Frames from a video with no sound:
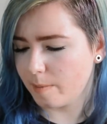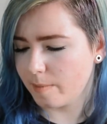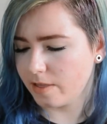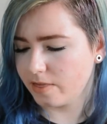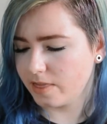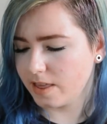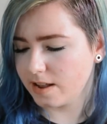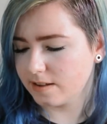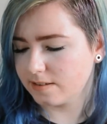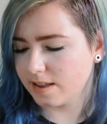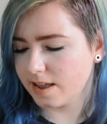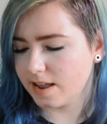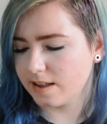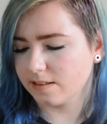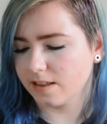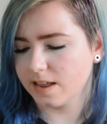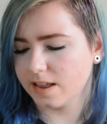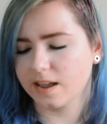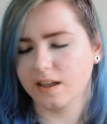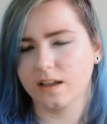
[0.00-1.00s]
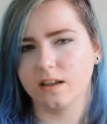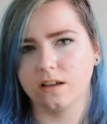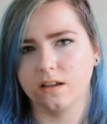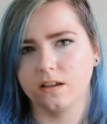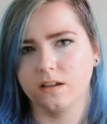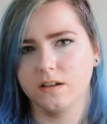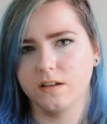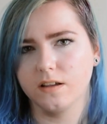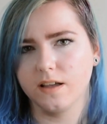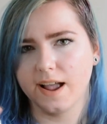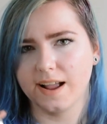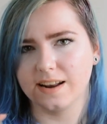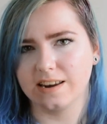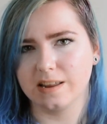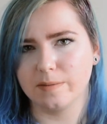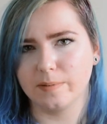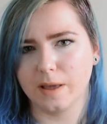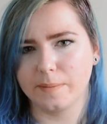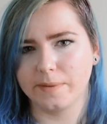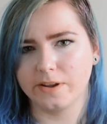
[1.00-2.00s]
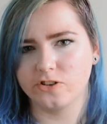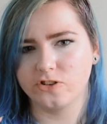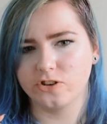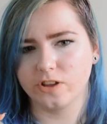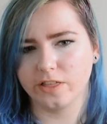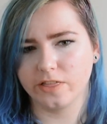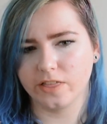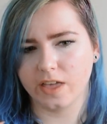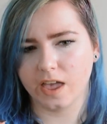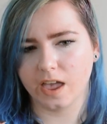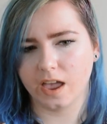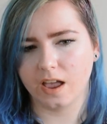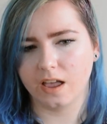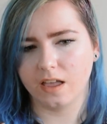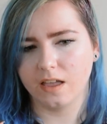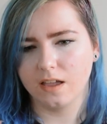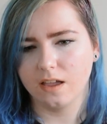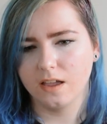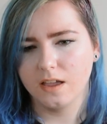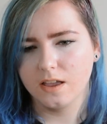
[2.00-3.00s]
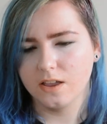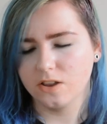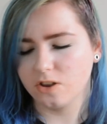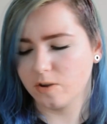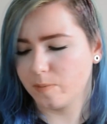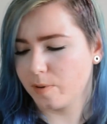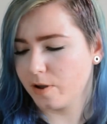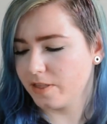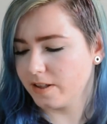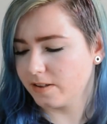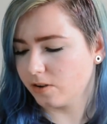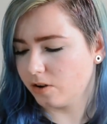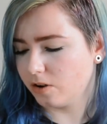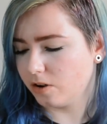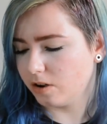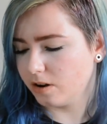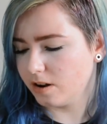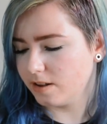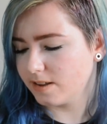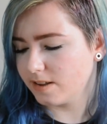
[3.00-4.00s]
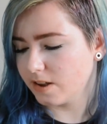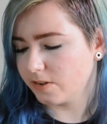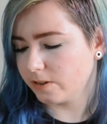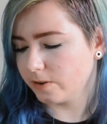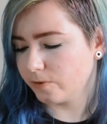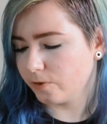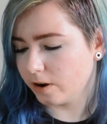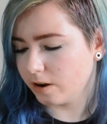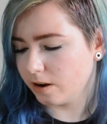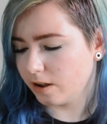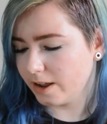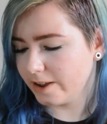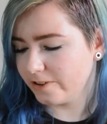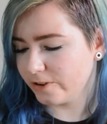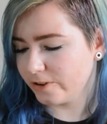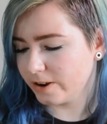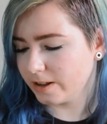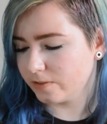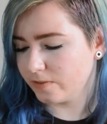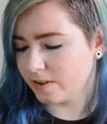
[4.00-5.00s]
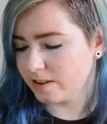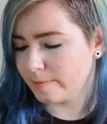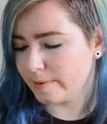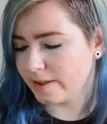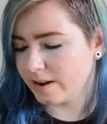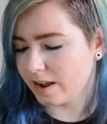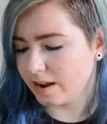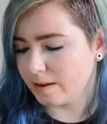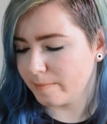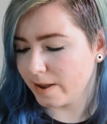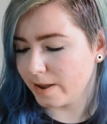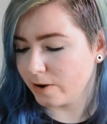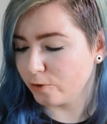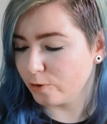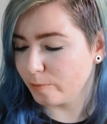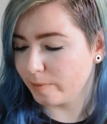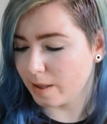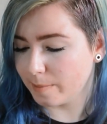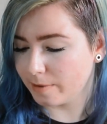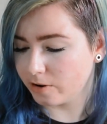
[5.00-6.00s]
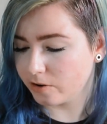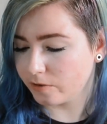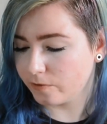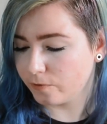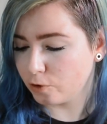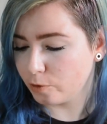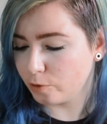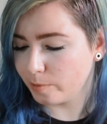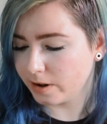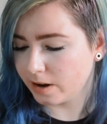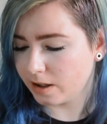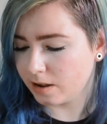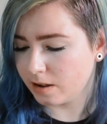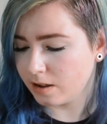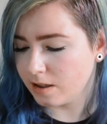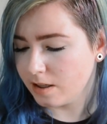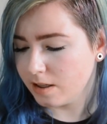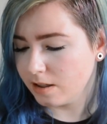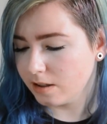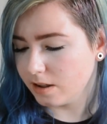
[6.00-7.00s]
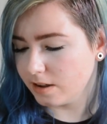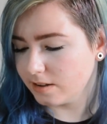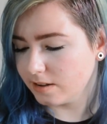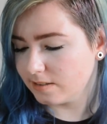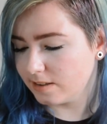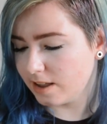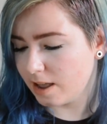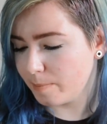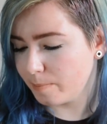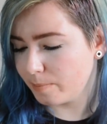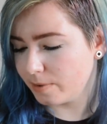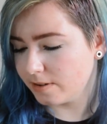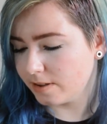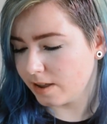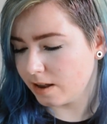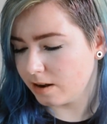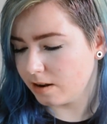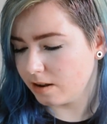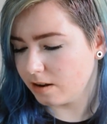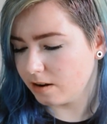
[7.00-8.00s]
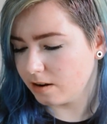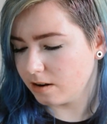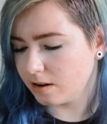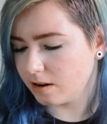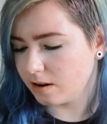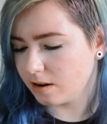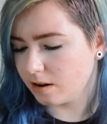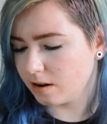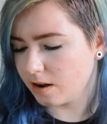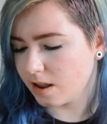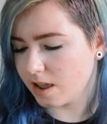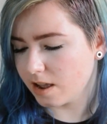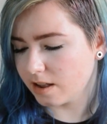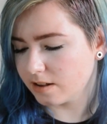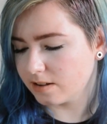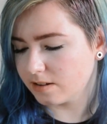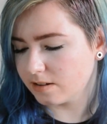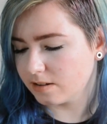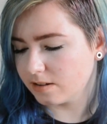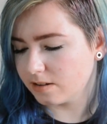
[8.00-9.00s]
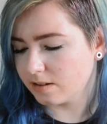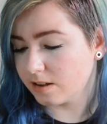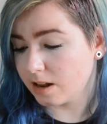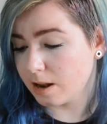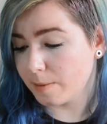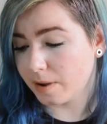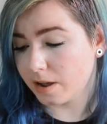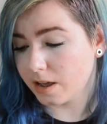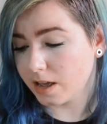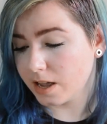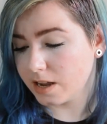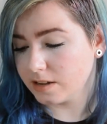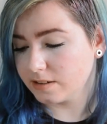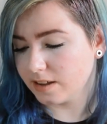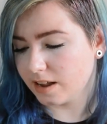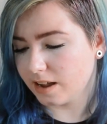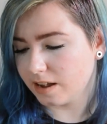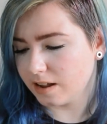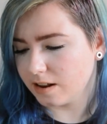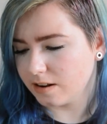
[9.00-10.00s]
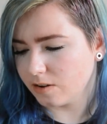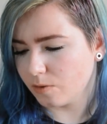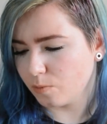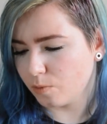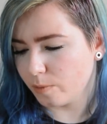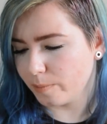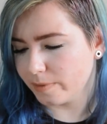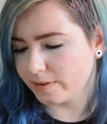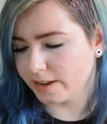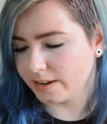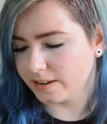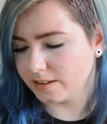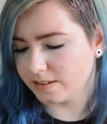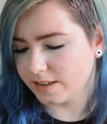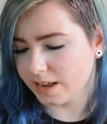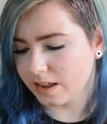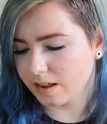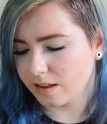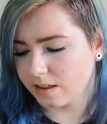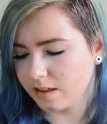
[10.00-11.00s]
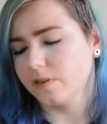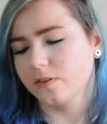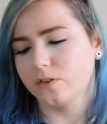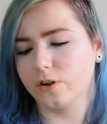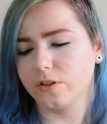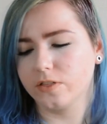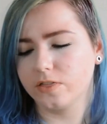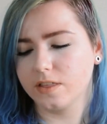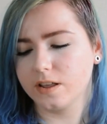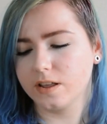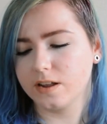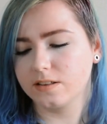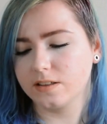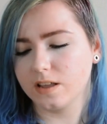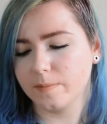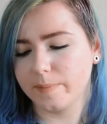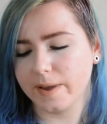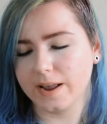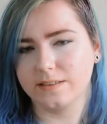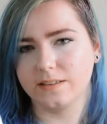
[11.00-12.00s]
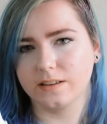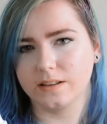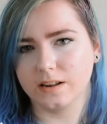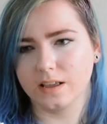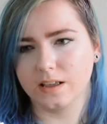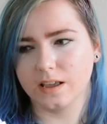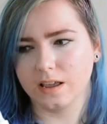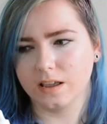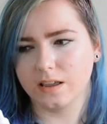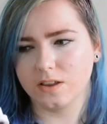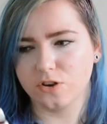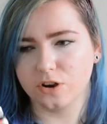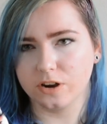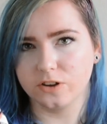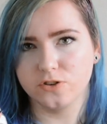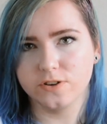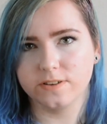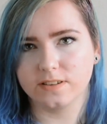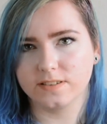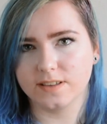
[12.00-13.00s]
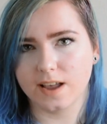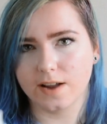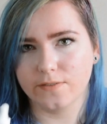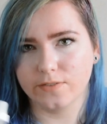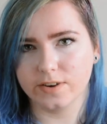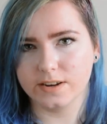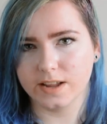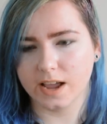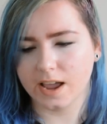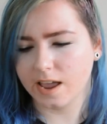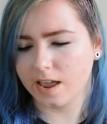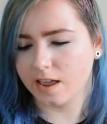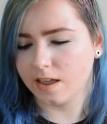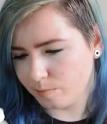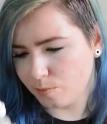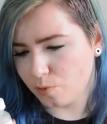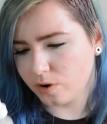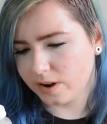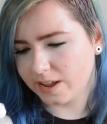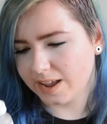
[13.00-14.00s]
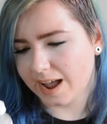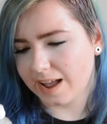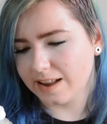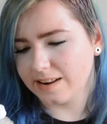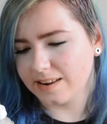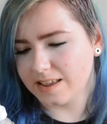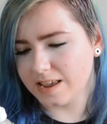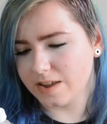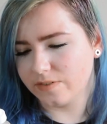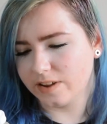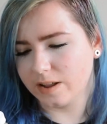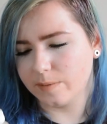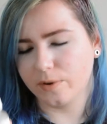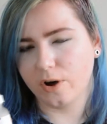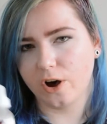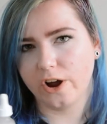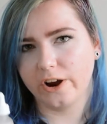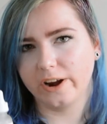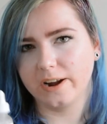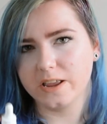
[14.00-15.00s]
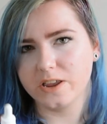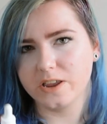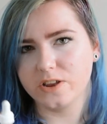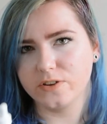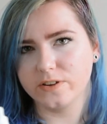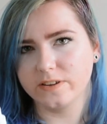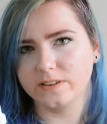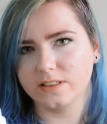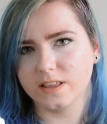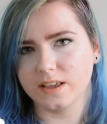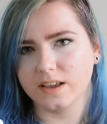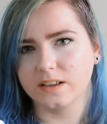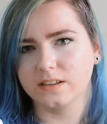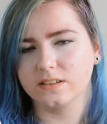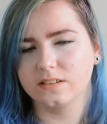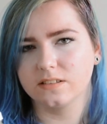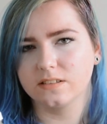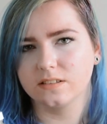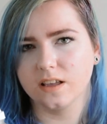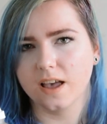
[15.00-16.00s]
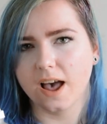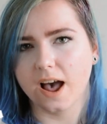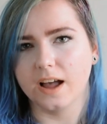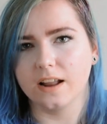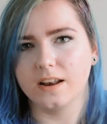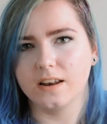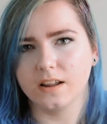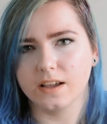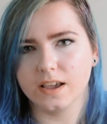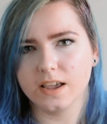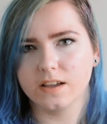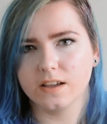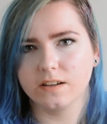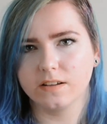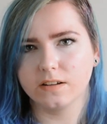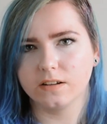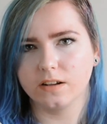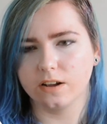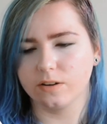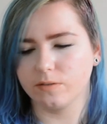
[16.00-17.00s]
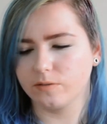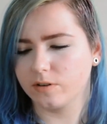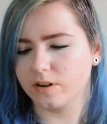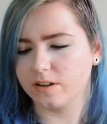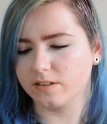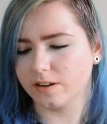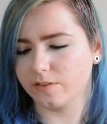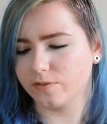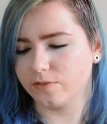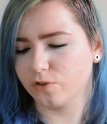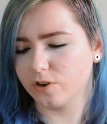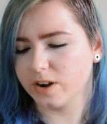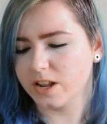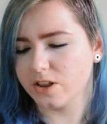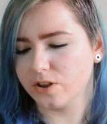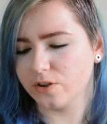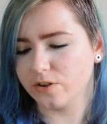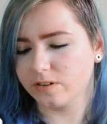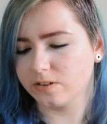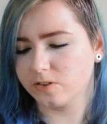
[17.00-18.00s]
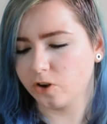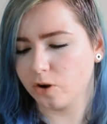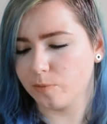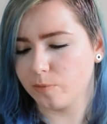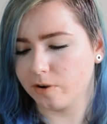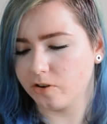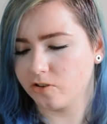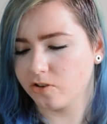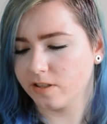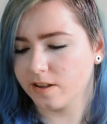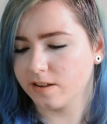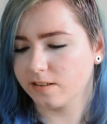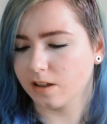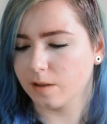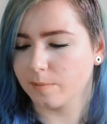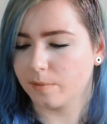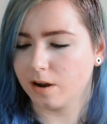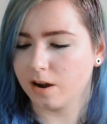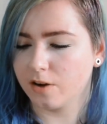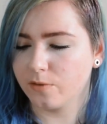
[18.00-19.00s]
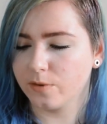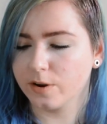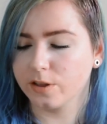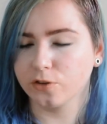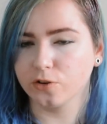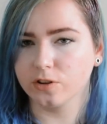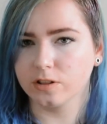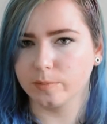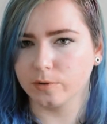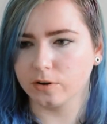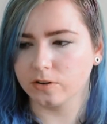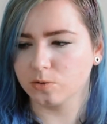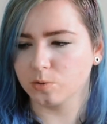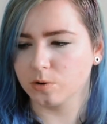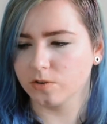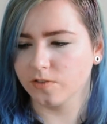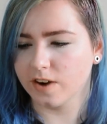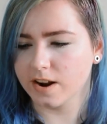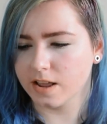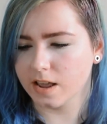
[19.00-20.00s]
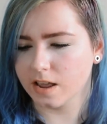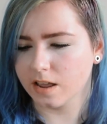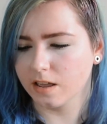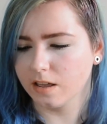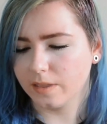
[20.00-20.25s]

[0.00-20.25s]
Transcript: This is like a anti-blemish thing. You put this on, it says on the front, high strength vitamin and mineral blemish formula. It's 10% niacinamide and 1% zinc. So this basically, you can use this every day, morning and evening, but I only use this at night because I've already used so much of this, like I'm halfway through the bottle already,